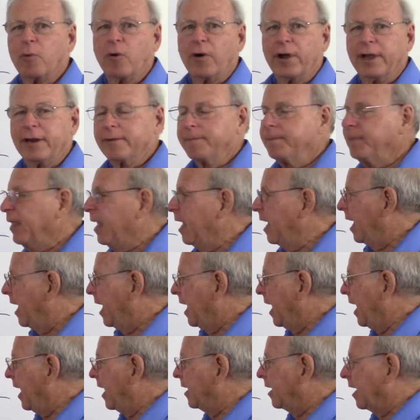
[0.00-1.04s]
point.
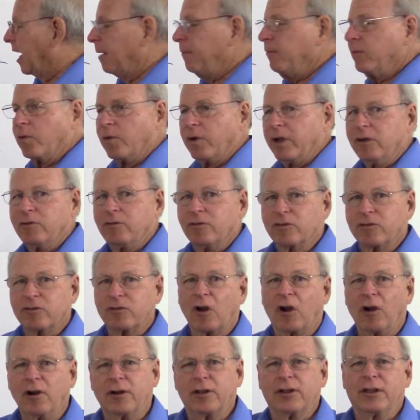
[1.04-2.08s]
And I'm going to
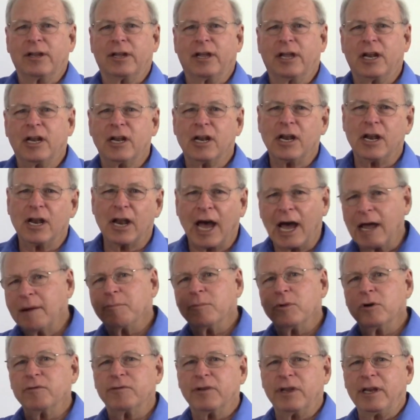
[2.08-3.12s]
start
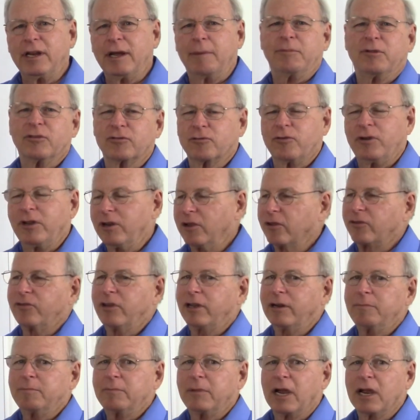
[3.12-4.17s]
not moving. I'm just going to
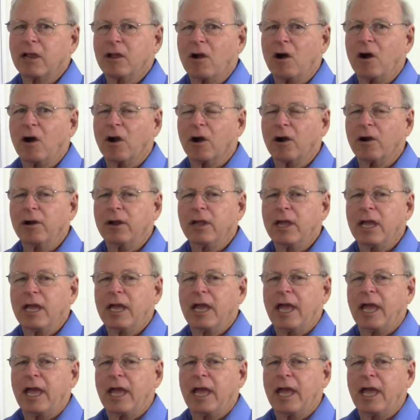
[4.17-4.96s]
sit in my car.